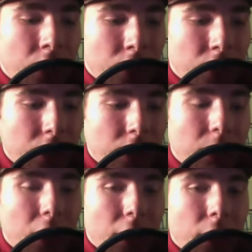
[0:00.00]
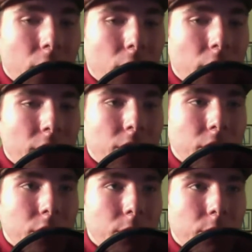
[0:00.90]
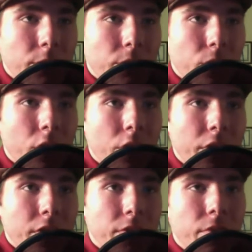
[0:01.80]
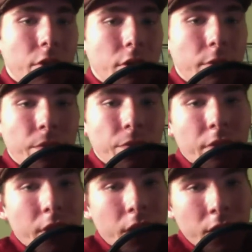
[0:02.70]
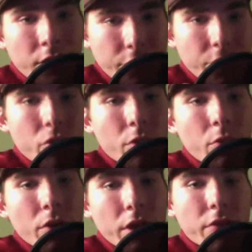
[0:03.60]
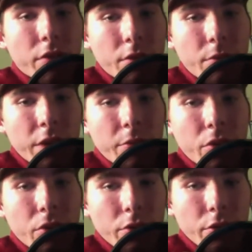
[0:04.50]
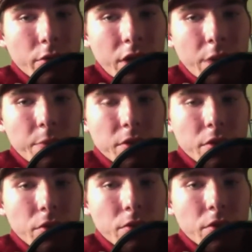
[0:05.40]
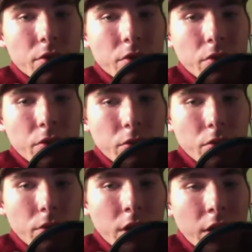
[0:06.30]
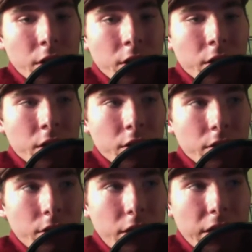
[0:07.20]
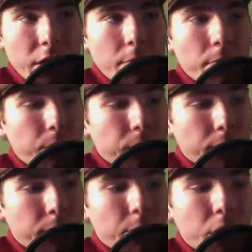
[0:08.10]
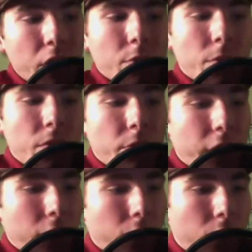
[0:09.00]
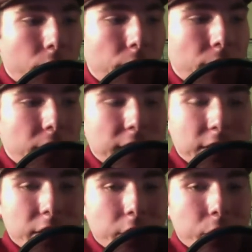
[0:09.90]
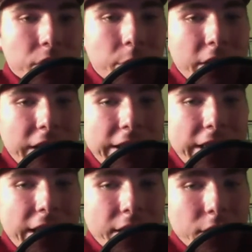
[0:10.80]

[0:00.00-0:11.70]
kind of monologues her progress from her normal level bipolar episodes to the bottom of the barrel, this is as low as I'm going to get